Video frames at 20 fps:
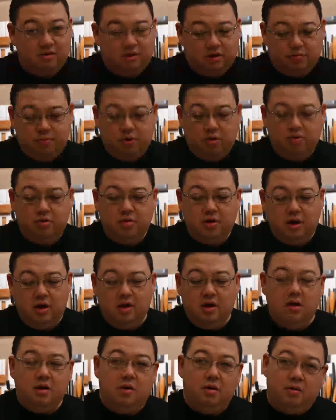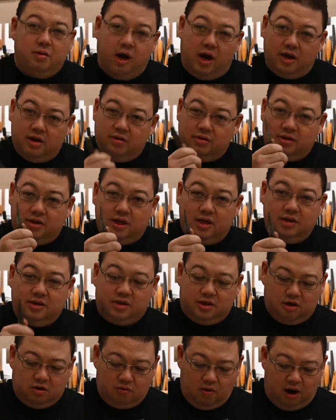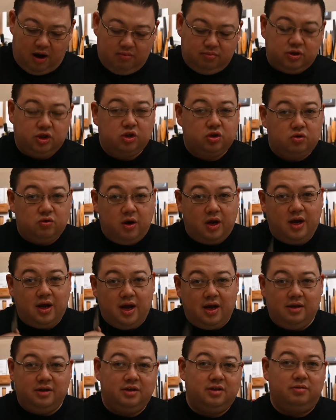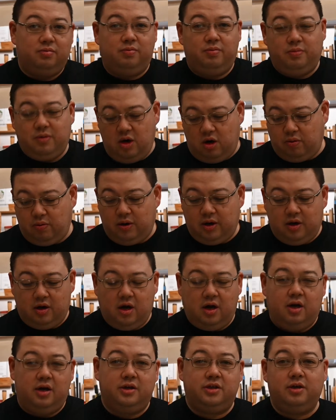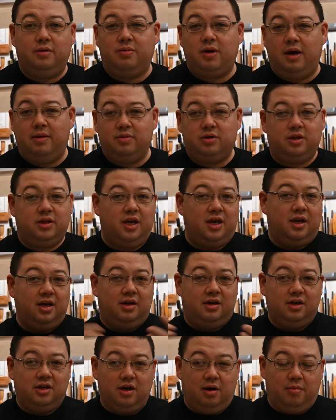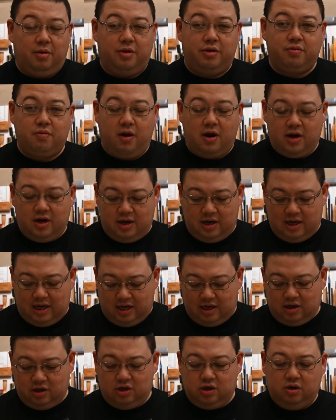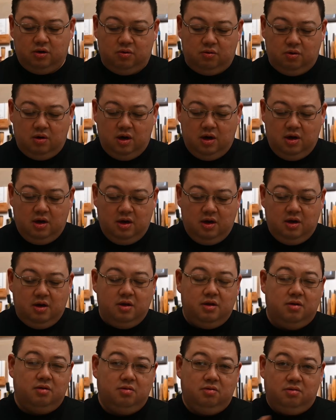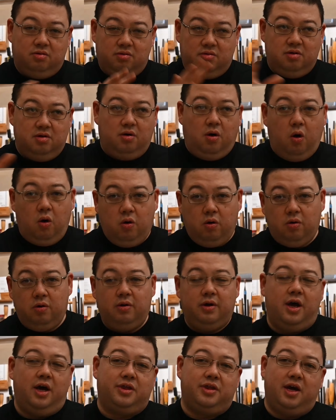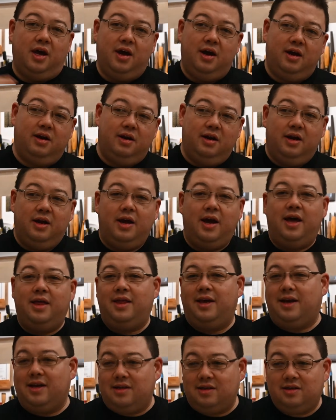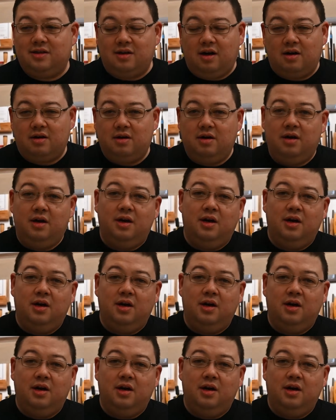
smooth. I use these to grab string ends, when sometimes they get double threaded into the hole at the head and they get stuck.